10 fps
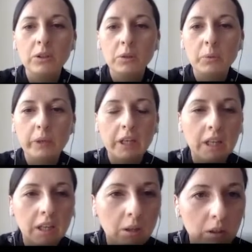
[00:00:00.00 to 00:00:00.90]

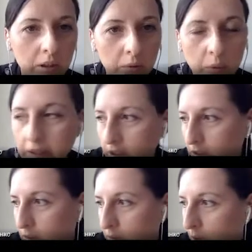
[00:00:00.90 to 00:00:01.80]
we
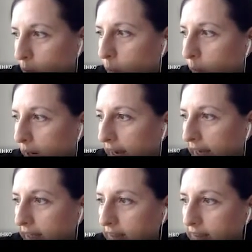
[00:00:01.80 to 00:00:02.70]
wanted to know
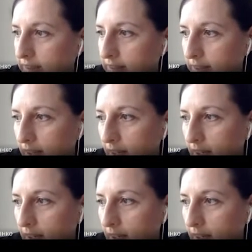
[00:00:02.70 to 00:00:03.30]
why it's